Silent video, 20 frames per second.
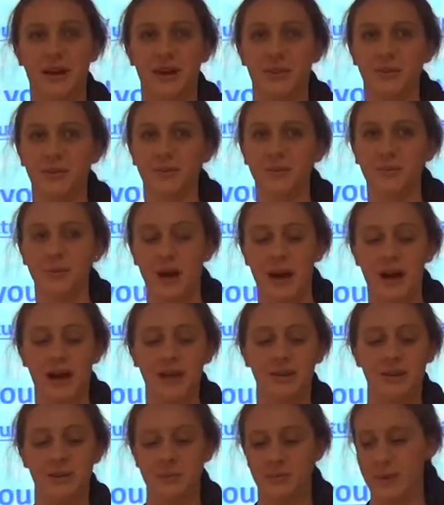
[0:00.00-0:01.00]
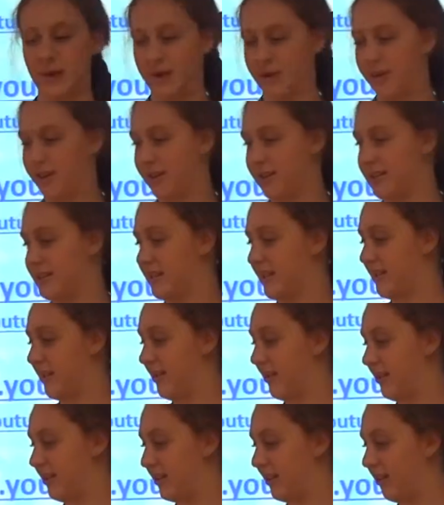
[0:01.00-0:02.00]
that had better odds than
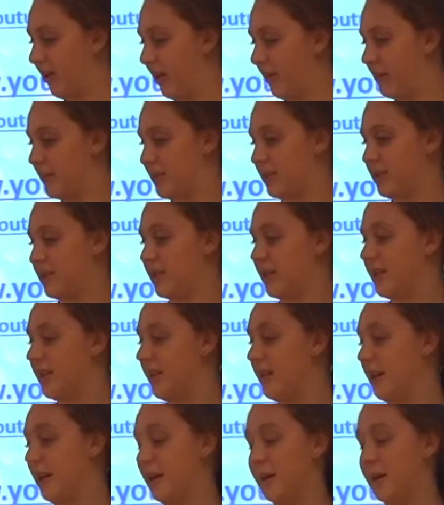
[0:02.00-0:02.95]
her in the competition,